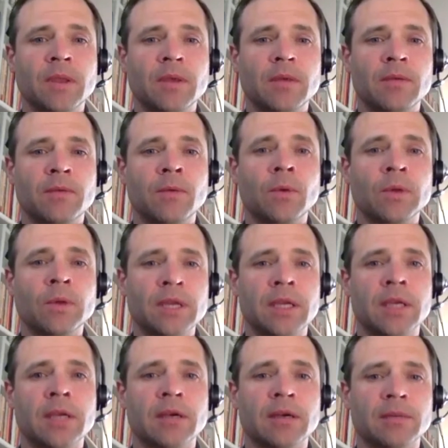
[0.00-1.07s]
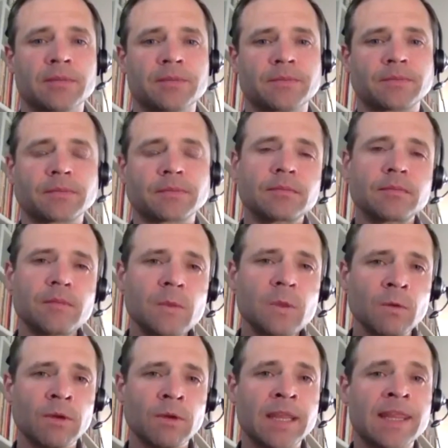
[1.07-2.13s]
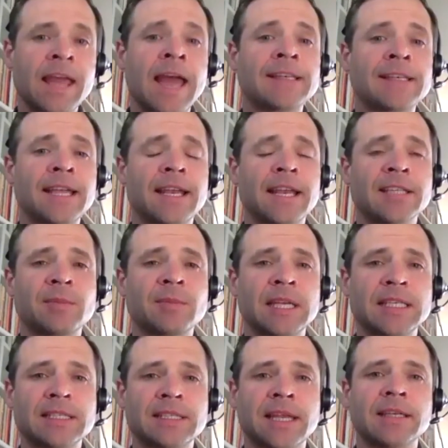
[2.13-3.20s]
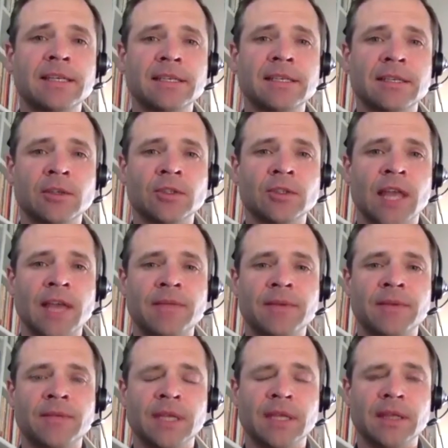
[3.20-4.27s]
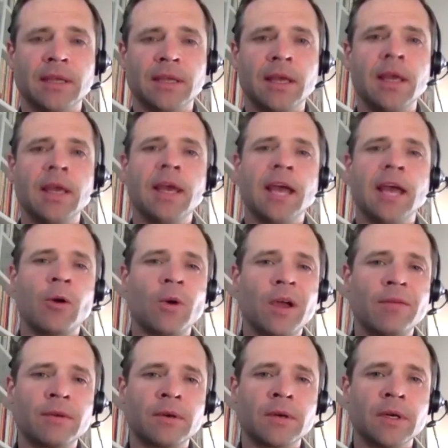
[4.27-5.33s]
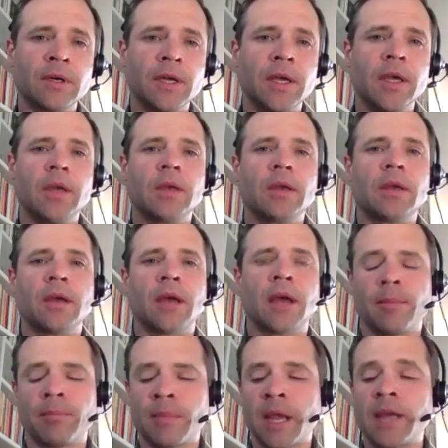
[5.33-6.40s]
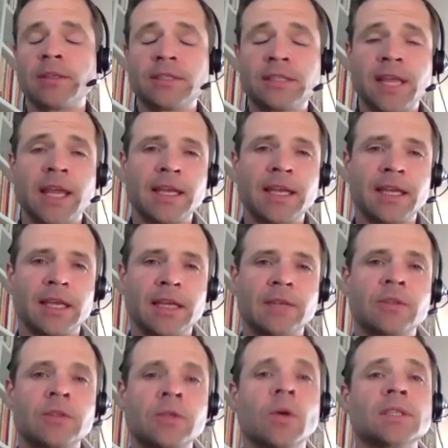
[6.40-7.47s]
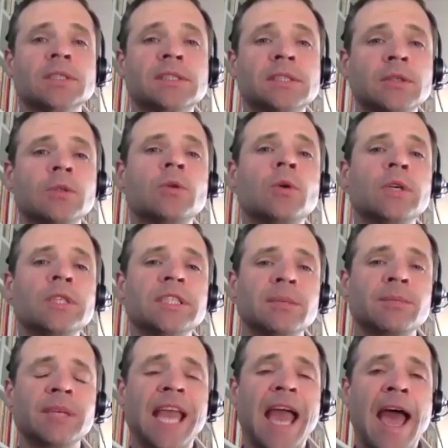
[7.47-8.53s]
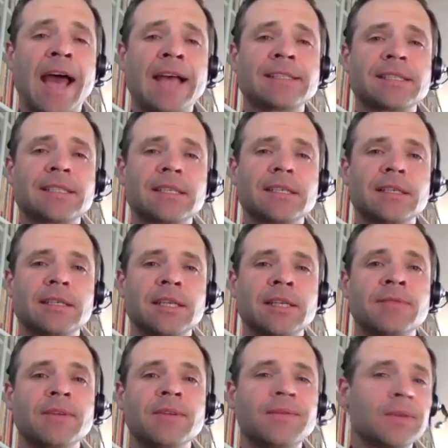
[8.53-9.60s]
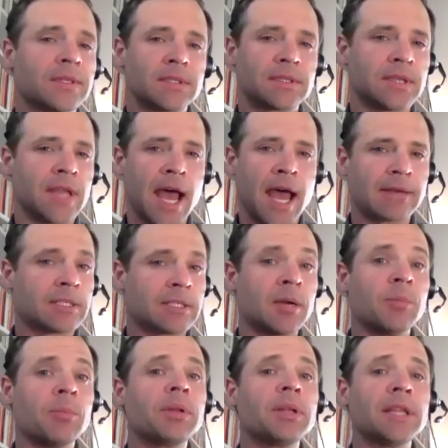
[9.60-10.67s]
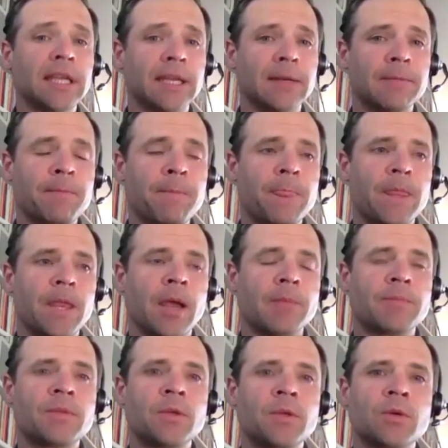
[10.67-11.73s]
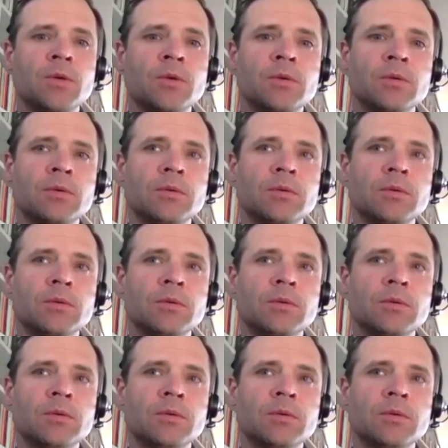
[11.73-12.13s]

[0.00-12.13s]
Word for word: for the year. Right, that date has been extended until July 15th. However, uh, my understanding is you are still going to be asked, even if it's not complete, um, to